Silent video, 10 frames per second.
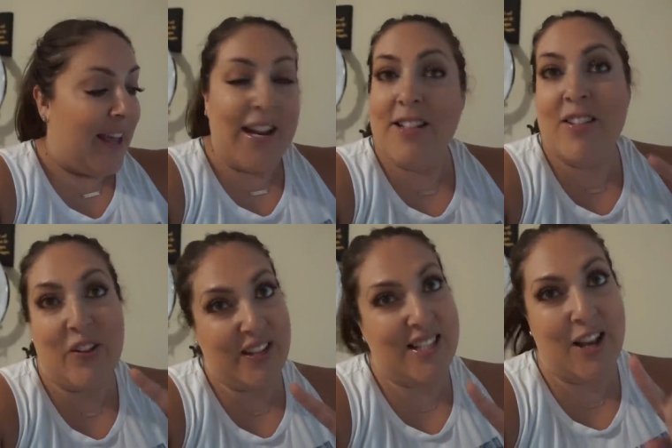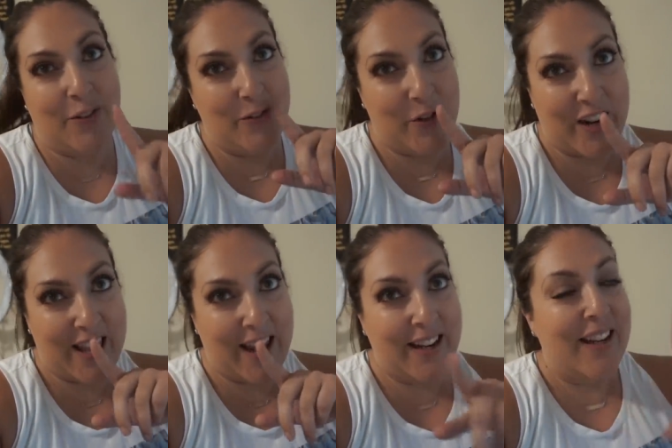and it's only
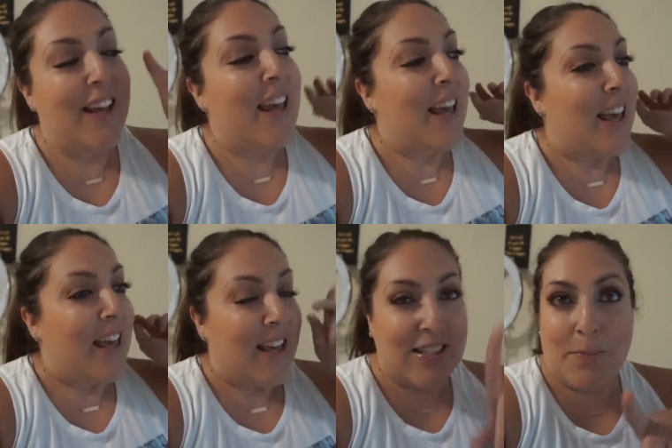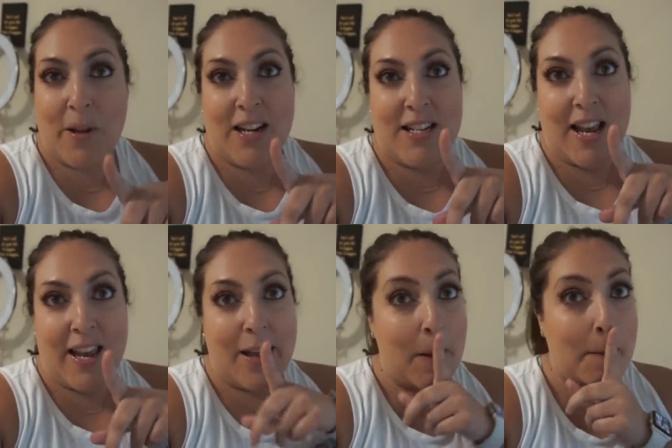748. It's been a
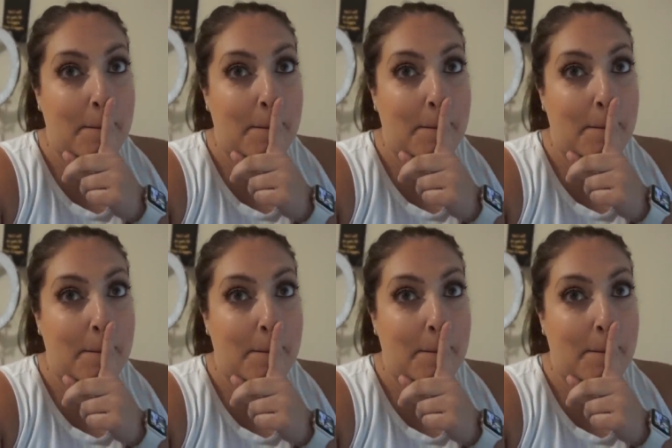day,